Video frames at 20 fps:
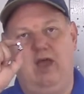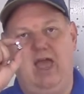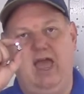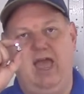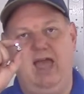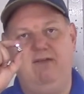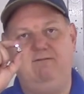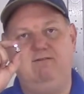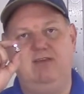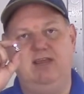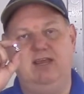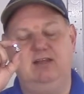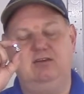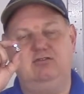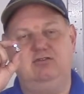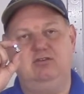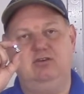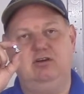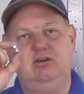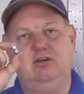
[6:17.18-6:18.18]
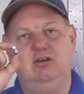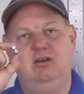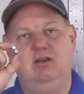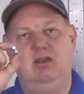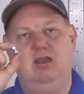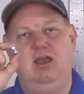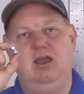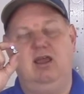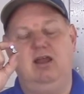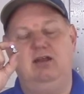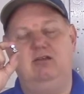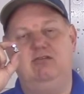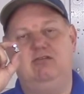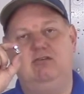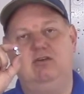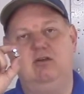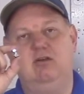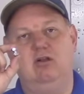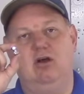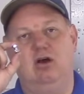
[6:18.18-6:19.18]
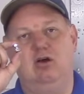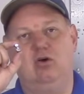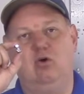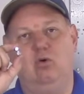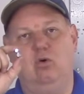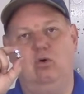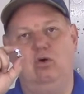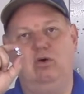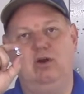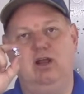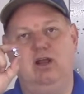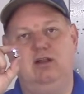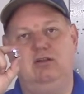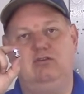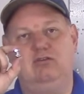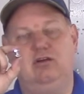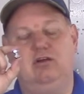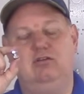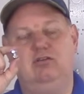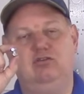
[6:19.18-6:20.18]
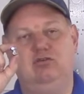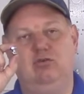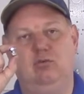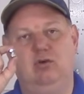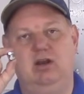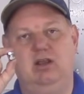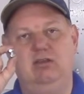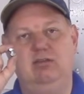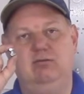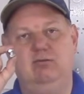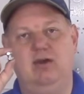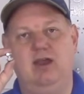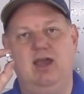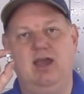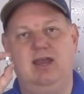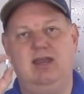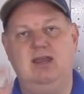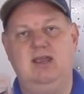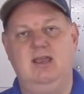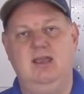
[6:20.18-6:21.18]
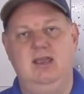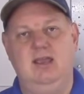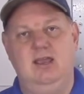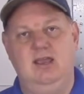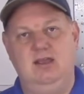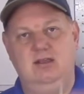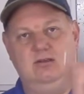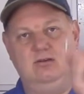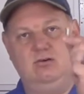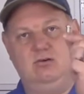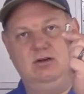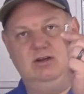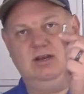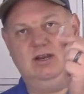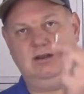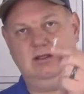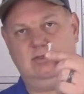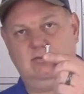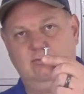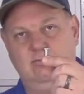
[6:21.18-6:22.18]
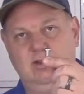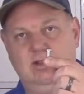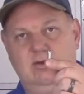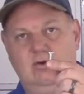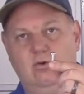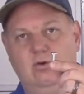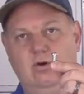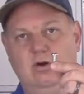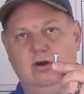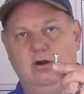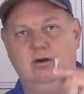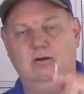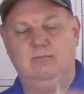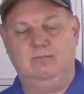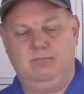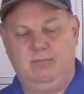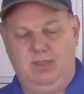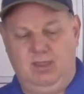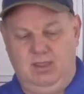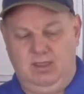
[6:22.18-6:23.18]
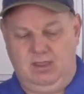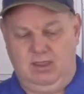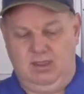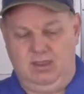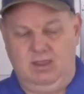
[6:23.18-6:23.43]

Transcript: 1/2 inch, and it's still a 1/4 inch, 20 thread, and you're going to need a 3/4. And